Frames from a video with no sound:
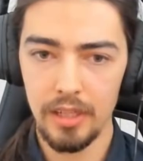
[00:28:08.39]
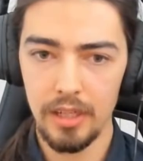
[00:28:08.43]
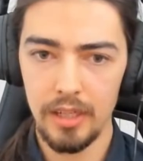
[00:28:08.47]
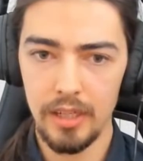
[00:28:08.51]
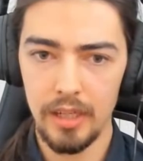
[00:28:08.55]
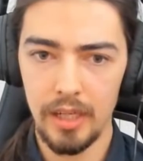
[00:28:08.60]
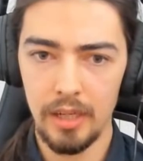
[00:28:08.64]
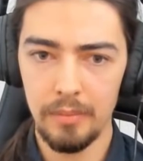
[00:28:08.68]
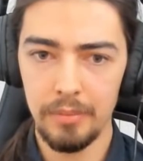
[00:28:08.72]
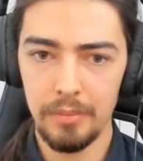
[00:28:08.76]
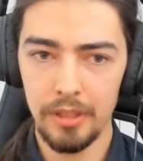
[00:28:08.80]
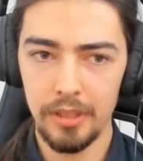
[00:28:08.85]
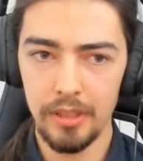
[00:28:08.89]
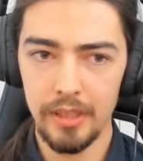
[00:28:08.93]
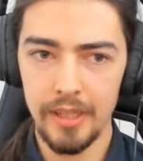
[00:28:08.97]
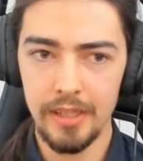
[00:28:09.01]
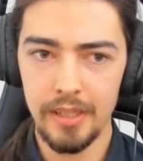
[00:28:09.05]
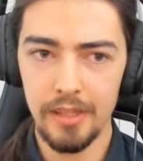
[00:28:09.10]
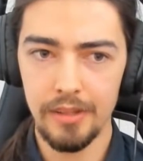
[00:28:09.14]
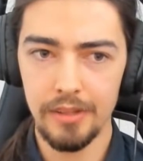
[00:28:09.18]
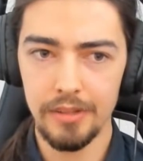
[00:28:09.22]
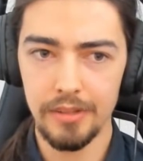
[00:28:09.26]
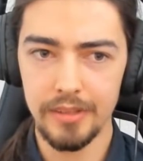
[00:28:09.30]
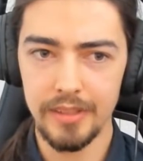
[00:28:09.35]
our bot
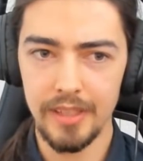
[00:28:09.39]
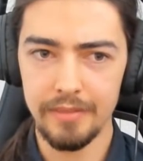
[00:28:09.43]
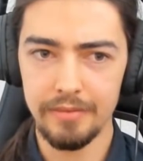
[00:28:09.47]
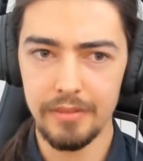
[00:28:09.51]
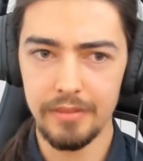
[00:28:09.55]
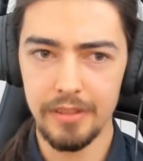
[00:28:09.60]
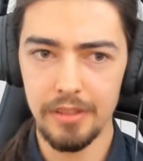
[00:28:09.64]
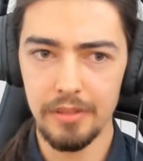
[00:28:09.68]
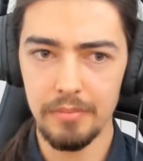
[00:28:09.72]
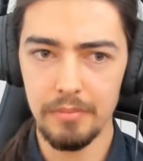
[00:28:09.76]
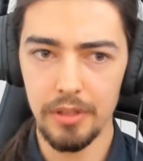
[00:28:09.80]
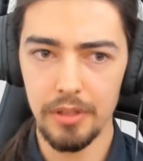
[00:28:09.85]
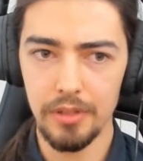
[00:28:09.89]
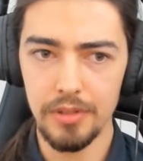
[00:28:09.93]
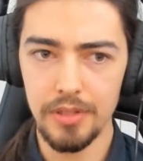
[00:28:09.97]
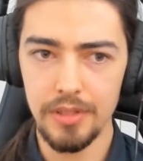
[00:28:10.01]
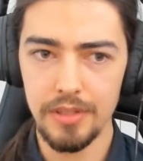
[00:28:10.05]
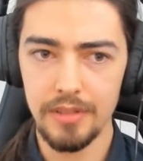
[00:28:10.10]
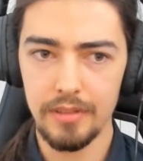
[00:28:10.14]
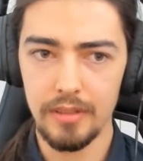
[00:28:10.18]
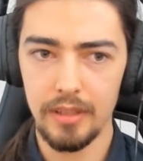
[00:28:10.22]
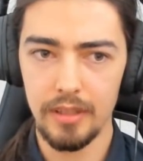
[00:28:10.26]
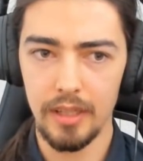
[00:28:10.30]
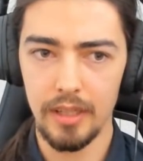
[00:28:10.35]
lane are definitely the
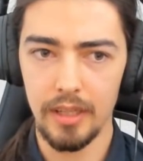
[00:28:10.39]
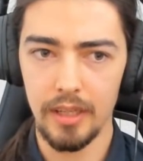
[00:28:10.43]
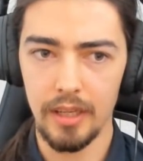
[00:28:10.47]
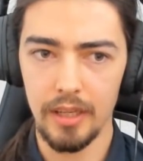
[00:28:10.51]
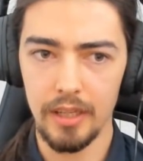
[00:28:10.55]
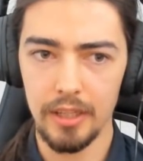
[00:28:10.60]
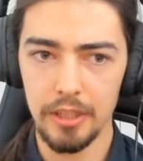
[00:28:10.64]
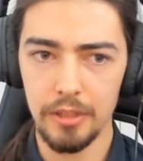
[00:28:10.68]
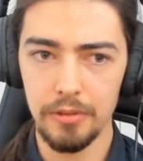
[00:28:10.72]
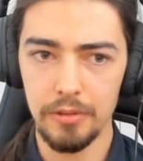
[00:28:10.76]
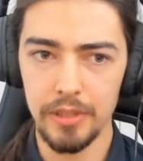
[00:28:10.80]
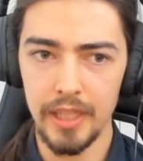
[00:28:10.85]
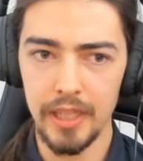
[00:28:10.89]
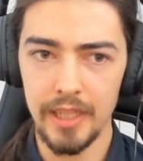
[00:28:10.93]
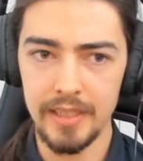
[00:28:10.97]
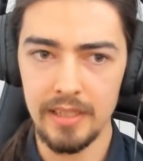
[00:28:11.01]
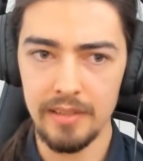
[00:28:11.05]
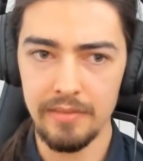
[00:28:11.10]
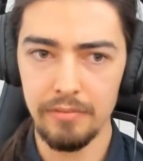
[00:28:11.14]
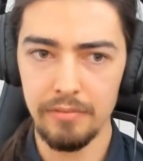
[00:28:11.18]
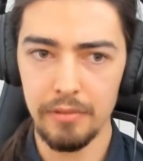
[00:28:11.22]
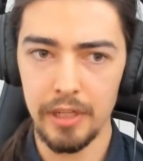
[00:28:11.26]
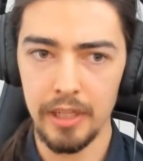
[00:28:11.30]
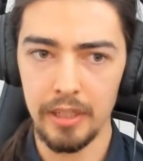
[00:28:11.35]
most
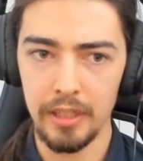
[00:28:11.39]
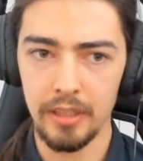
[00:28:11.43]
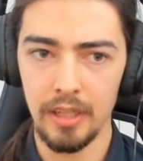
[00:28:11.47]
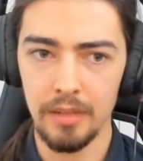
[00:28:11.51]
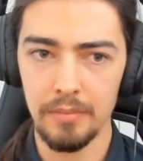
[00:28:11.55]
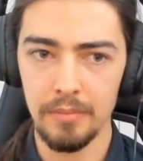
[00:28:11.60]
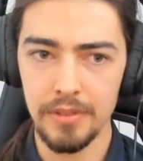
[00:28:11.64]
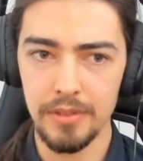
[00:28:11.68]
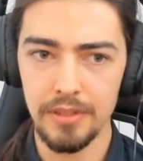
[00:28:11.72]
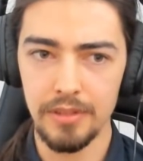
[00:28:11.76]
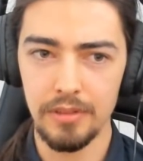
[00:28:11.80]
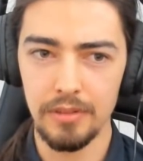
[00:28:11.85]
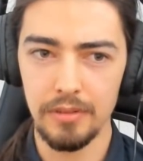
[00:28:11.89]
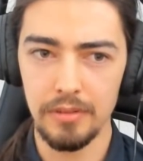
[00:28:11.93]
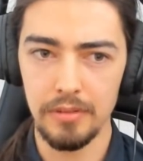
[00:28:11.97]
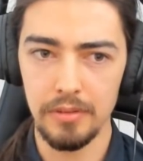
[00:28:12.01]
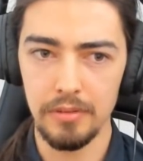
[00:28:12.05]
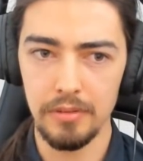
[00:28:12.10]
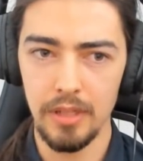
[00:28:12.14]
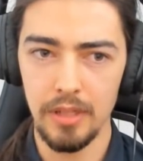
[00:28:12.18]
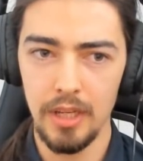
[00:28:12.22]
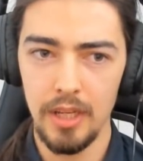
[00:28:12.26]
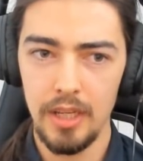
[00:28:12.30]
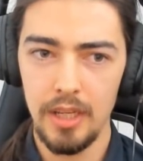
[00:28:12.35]
creative when it comes
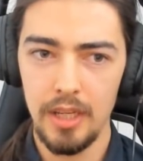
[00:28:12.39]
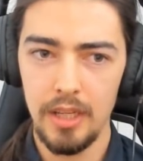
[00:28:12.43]
to